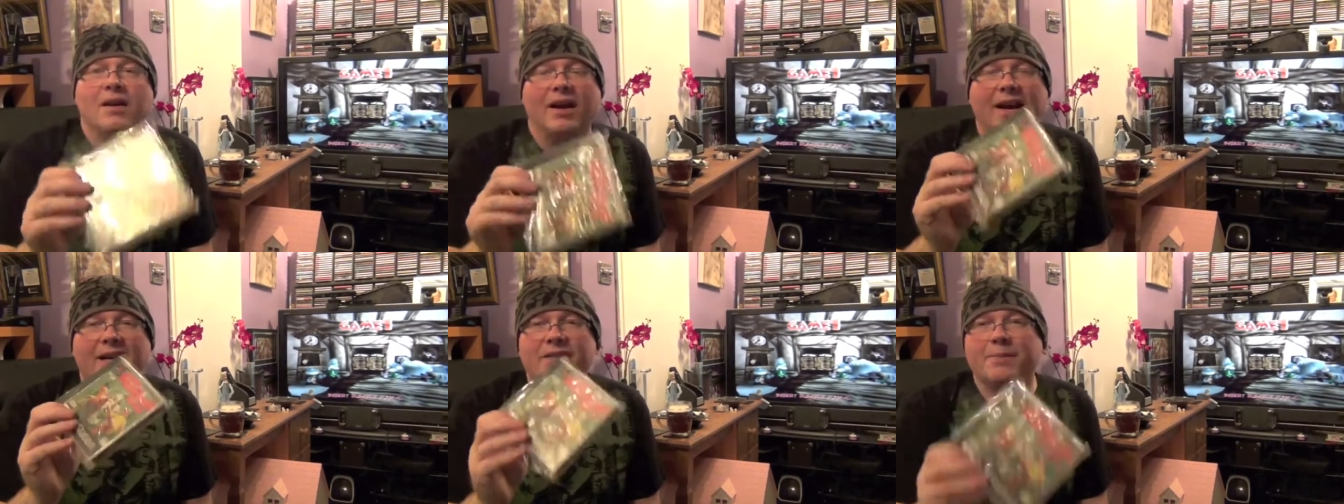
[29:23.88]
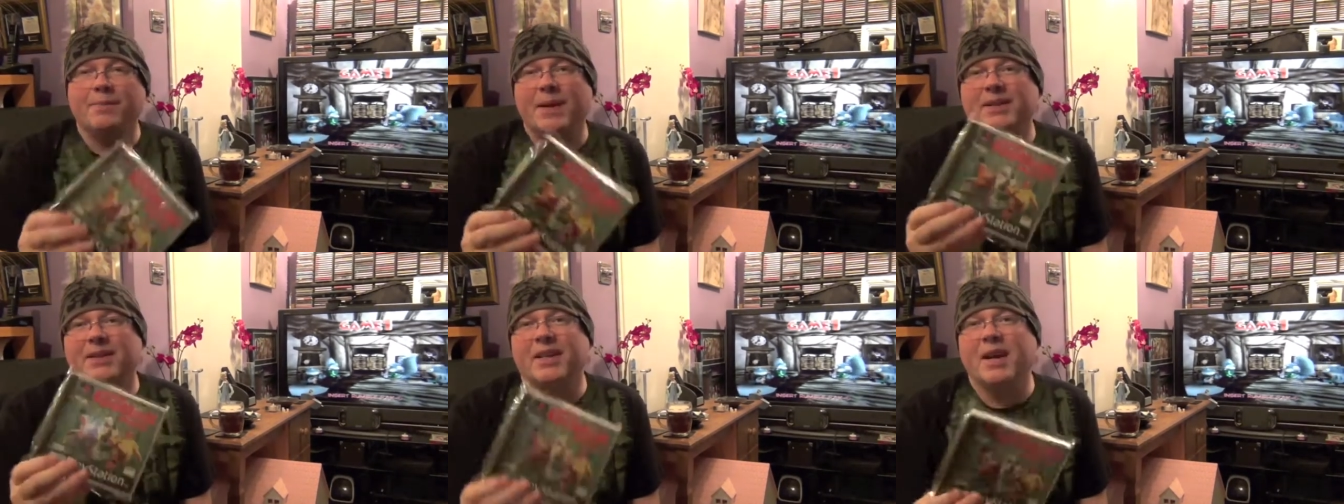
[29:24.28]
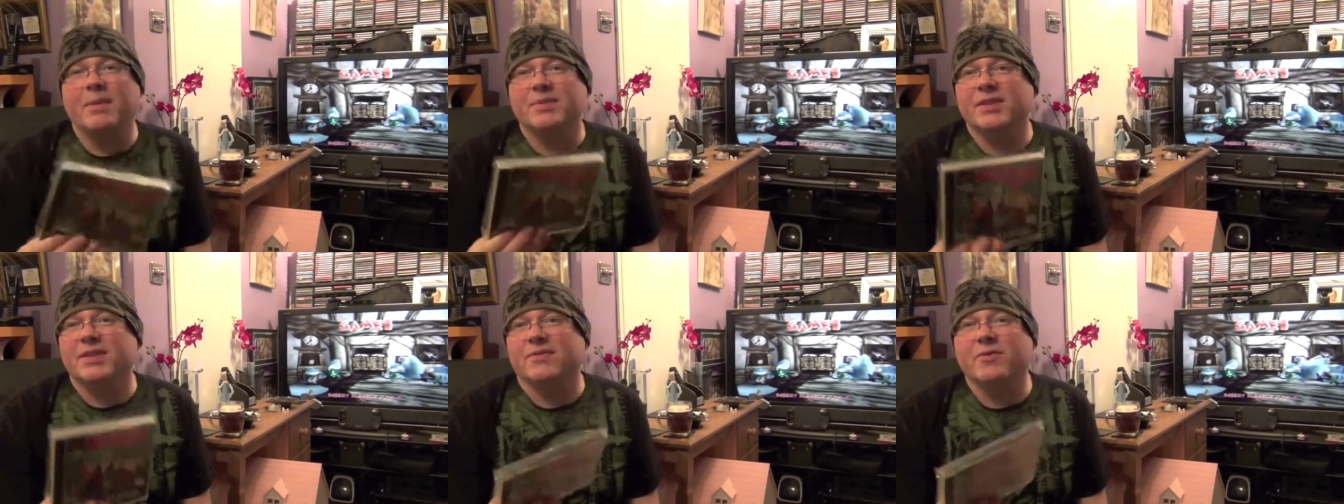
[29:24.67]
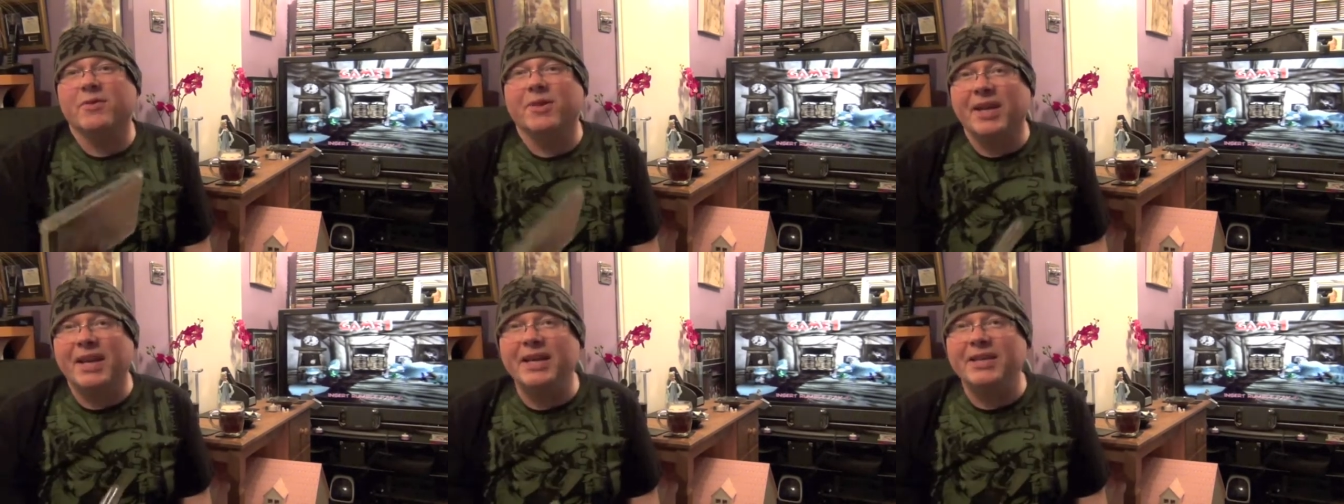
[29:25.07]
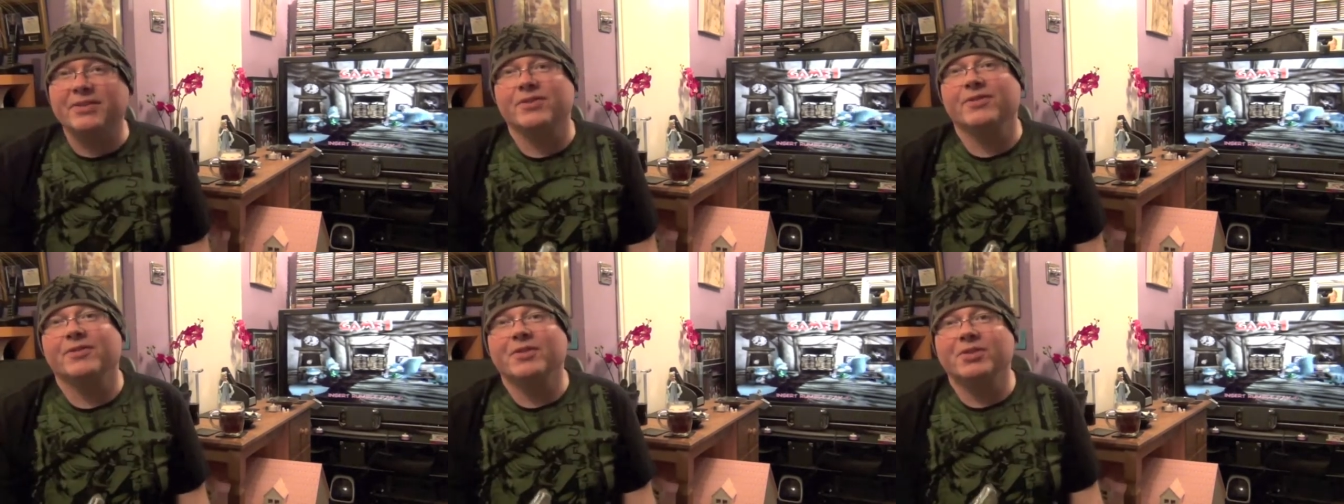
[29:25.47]
I actually picked it up just for a
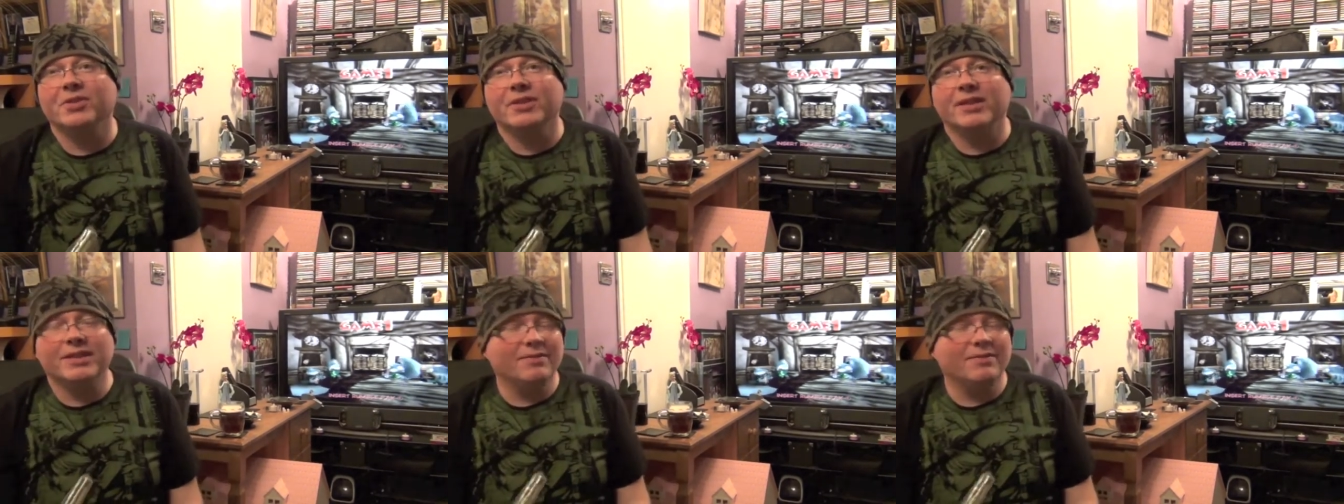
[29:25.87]
case originally.